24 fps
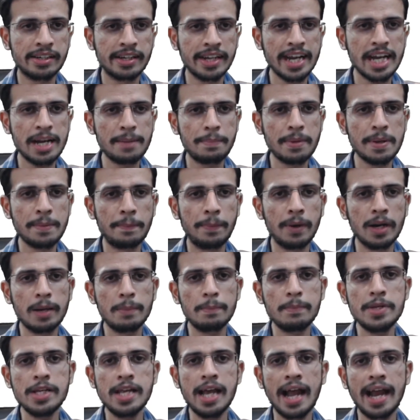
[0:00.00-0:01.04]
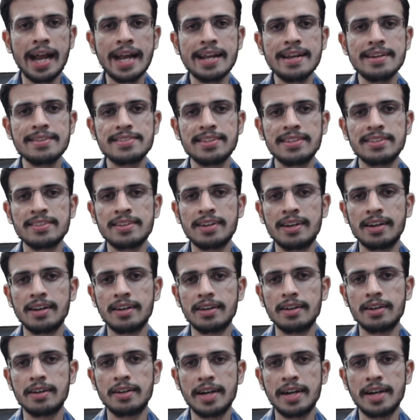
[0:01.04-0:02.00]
10 people behind Sandra.